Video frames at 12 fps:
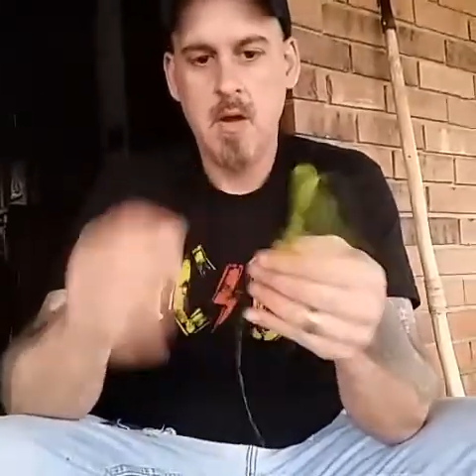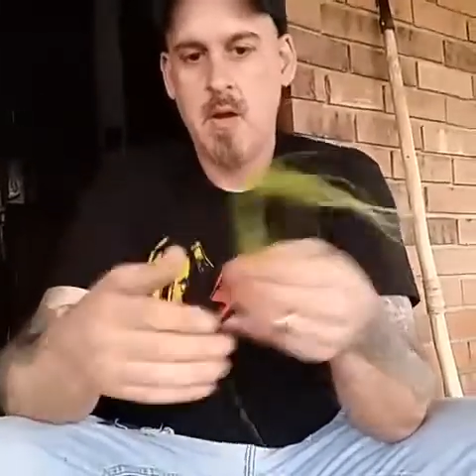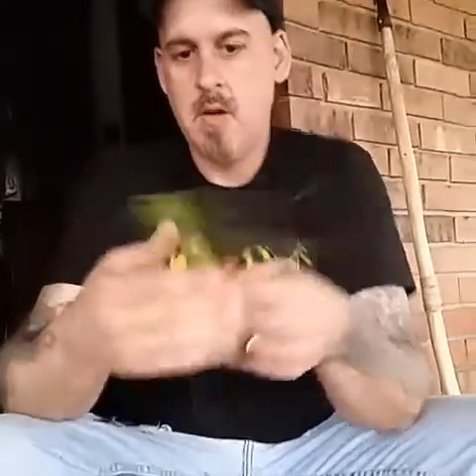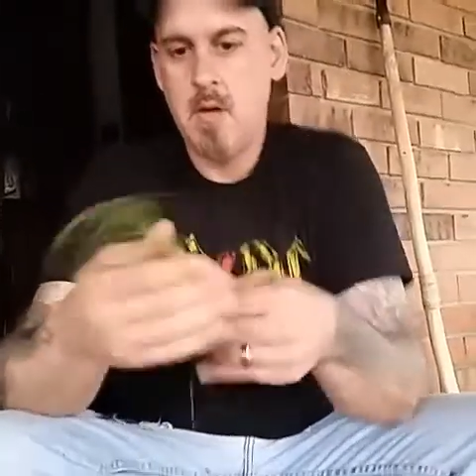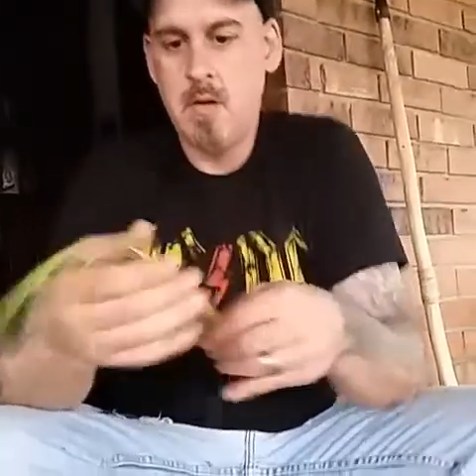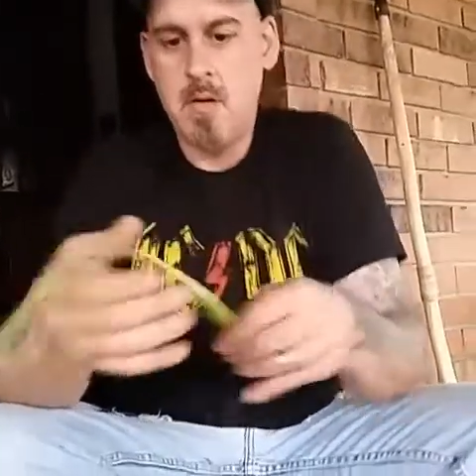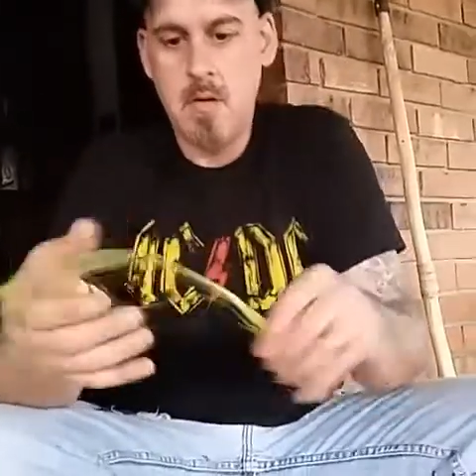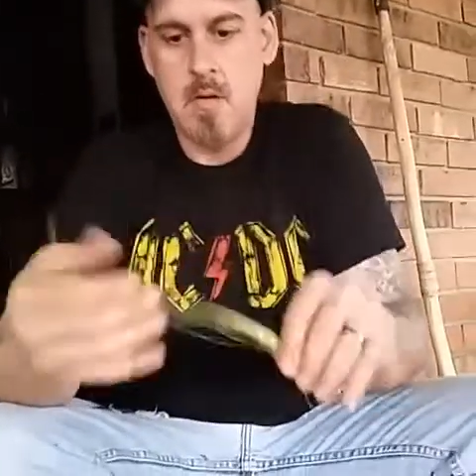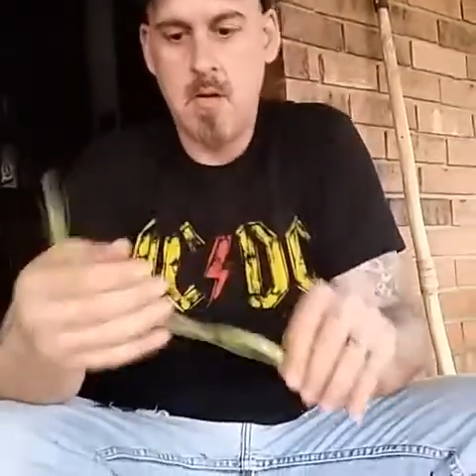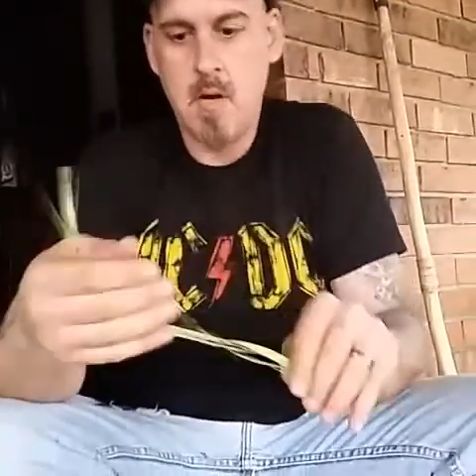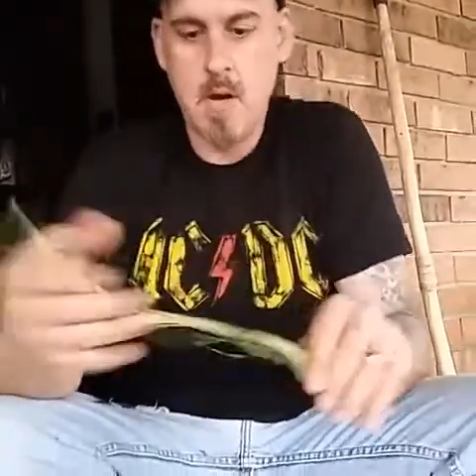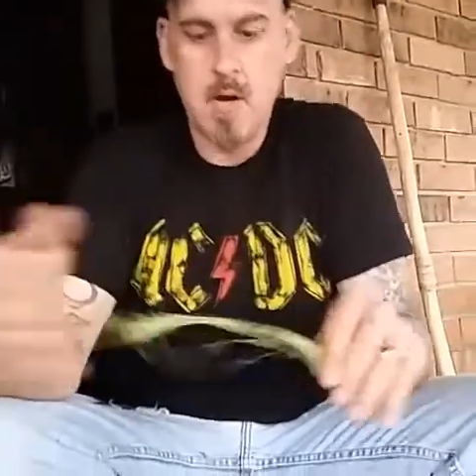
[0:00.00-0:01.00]
I
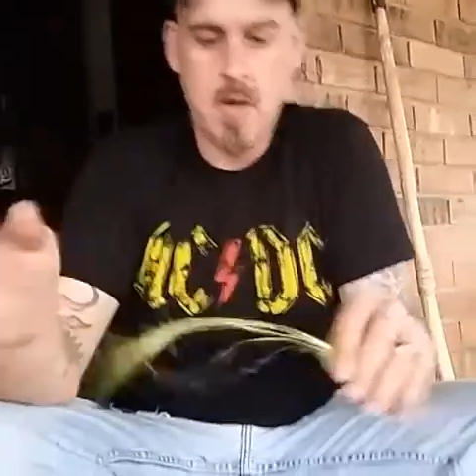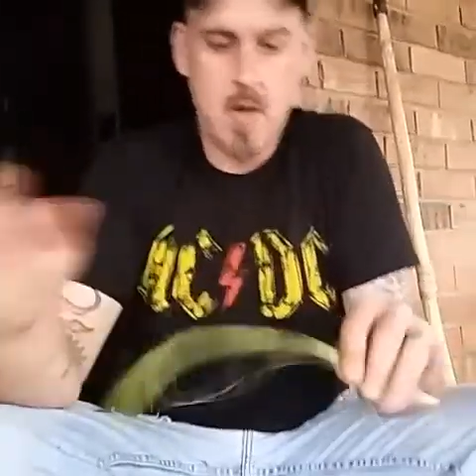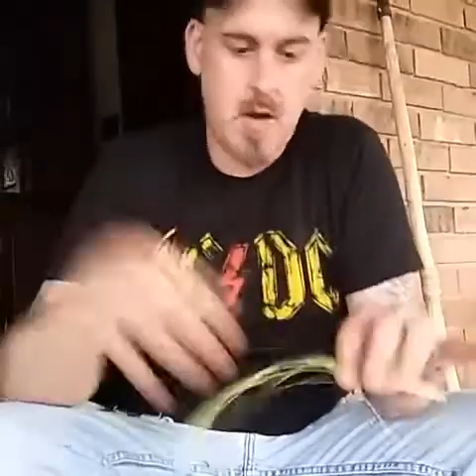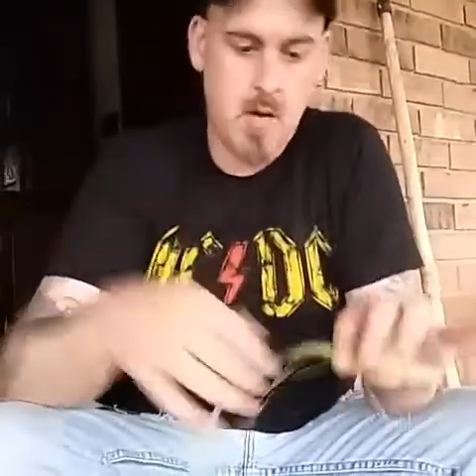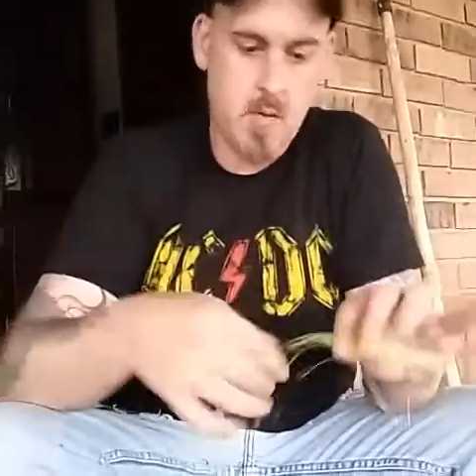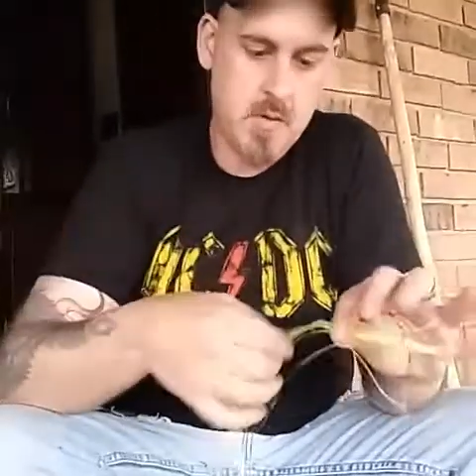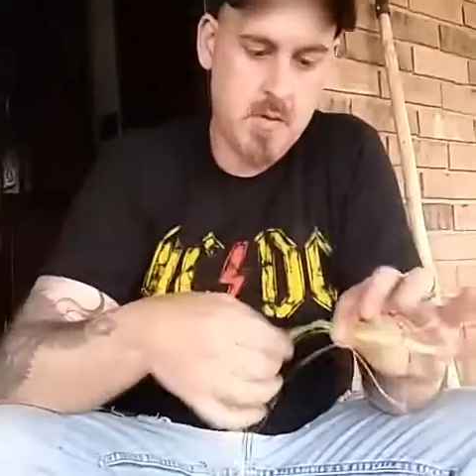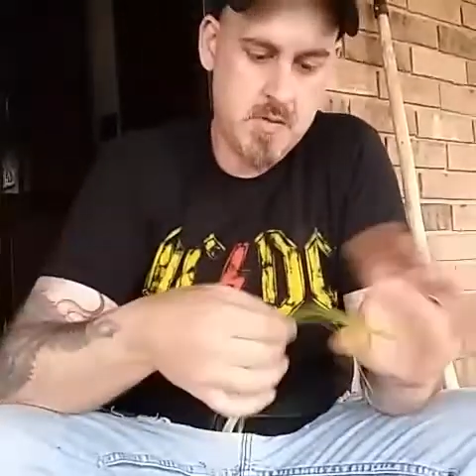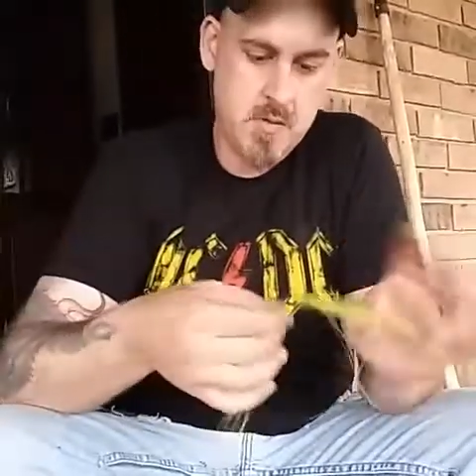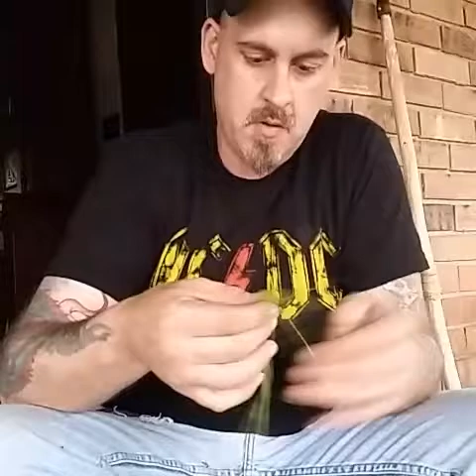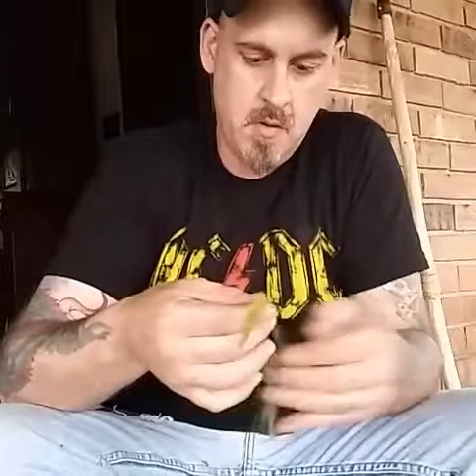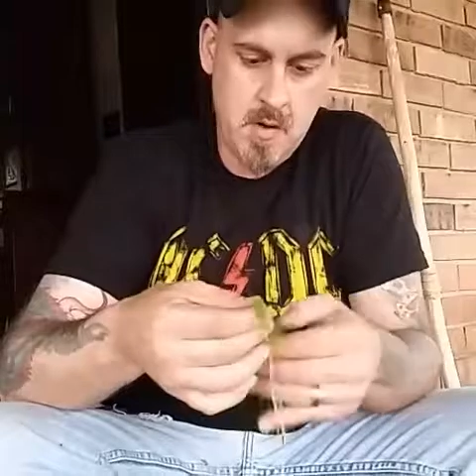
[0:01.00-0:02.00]
always start down
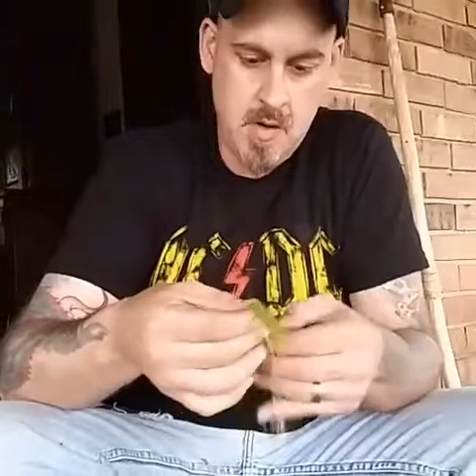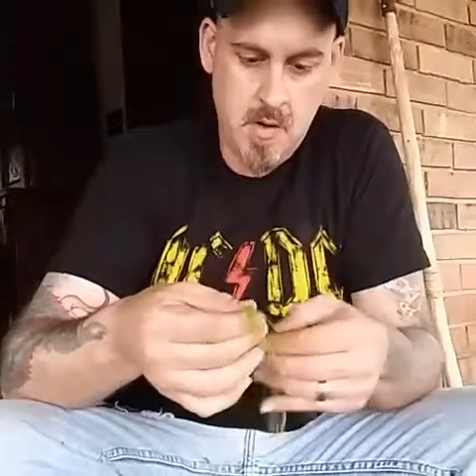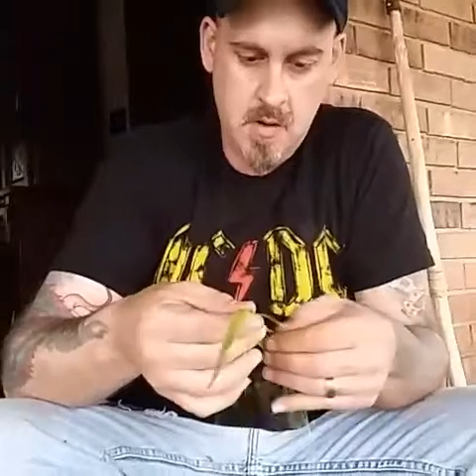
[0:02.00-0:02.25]
here,